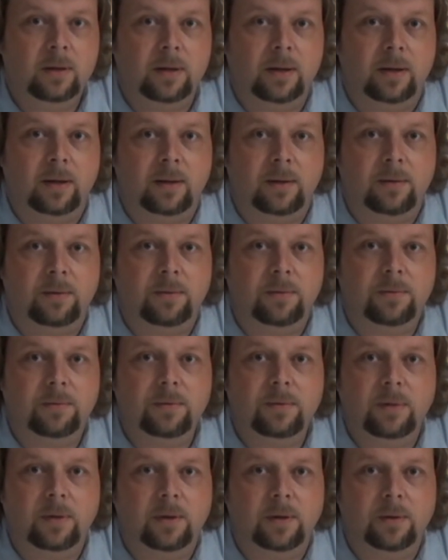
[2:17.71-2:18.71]
and
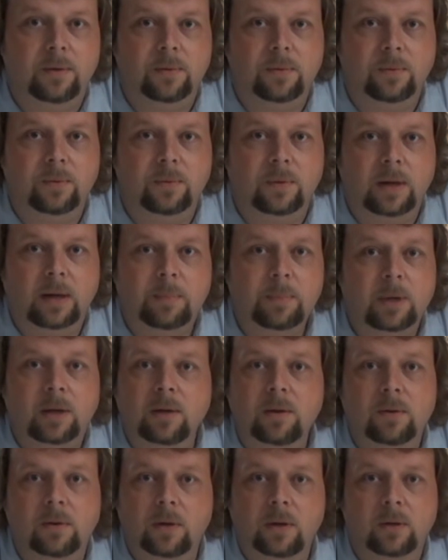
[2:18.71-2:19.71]
you know I'm
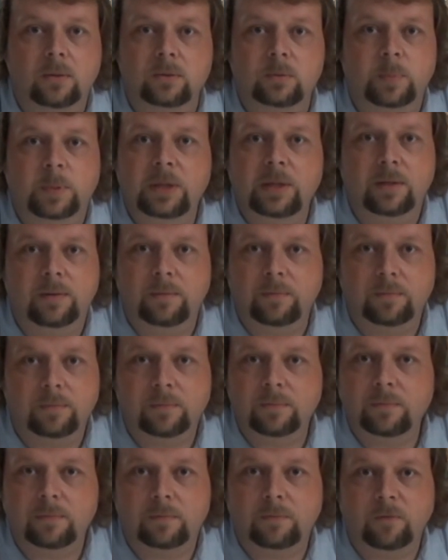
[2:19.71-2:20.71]
not gonna go spend